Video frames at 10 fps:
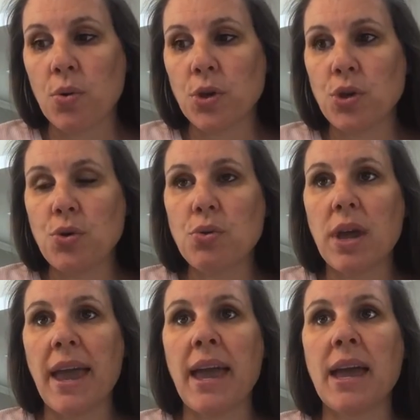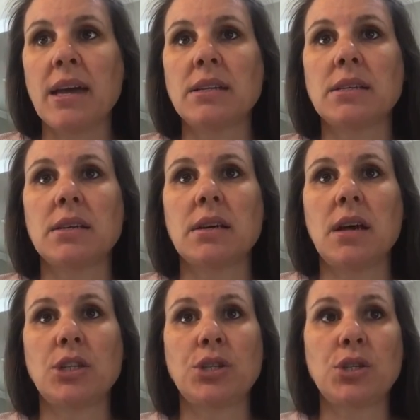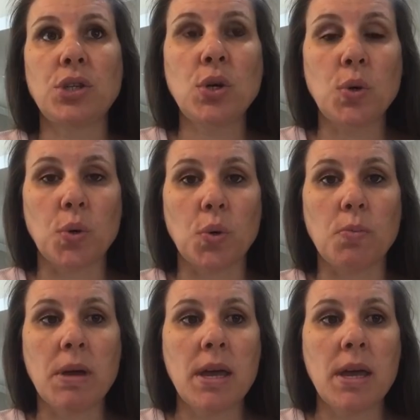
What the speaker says: you can't assume